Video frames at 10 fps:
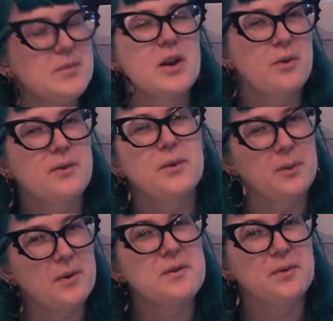not going for a
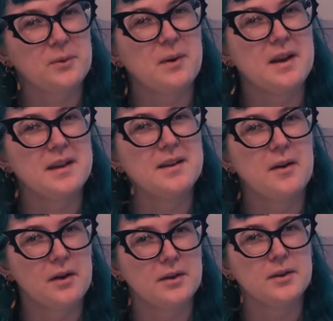one-for-one -one
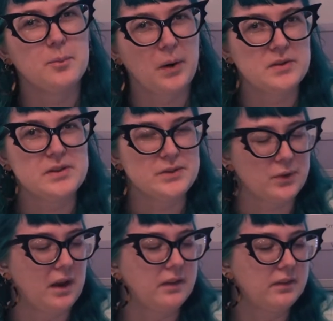on Margie's
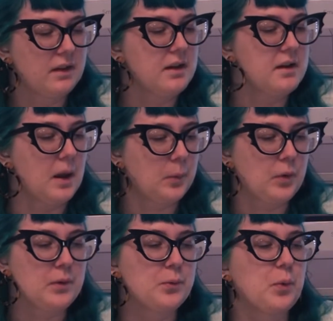dress. I'm
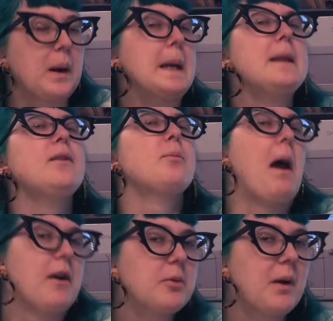going for
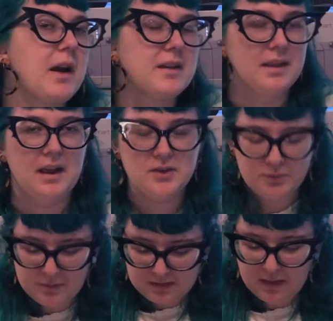inspired by. Like, I just
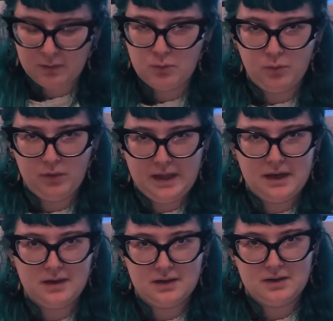want that cool,
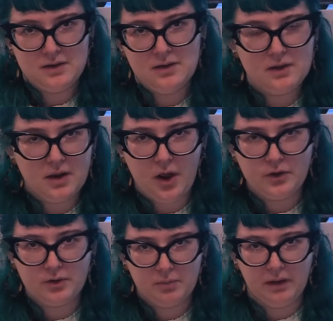like,
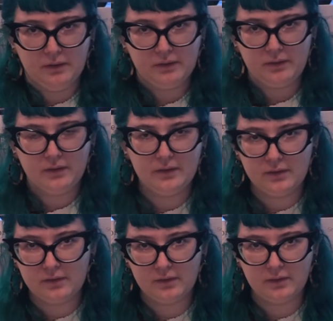under bust
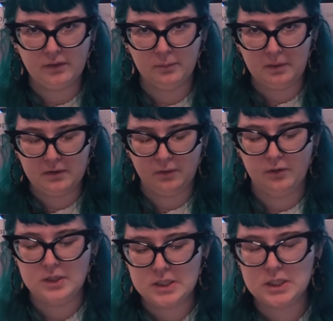suspender
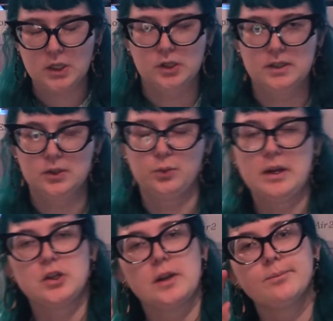skirt
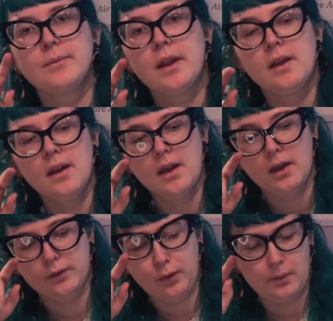situation.
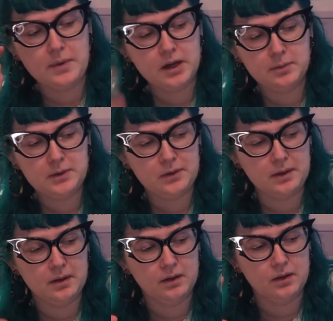So I'm not going to be doing
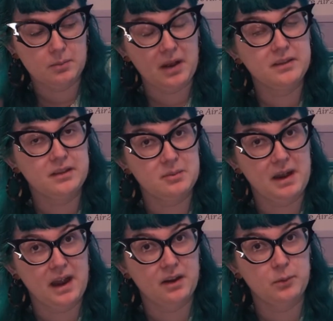the buttons in the
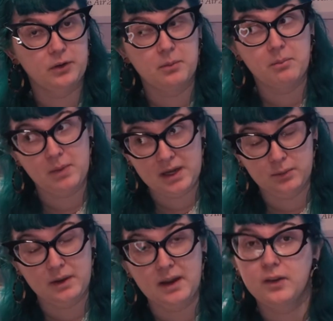back, which, by
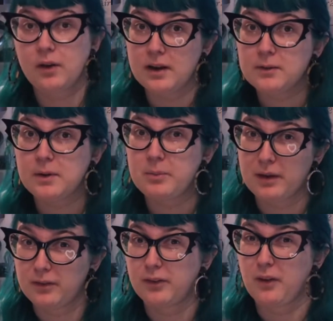the way, trying to find
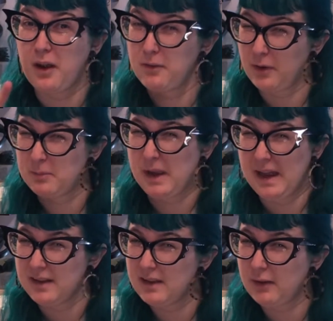pictures of her
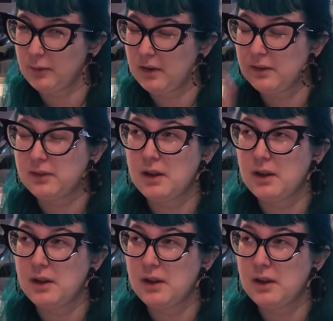back in that dress,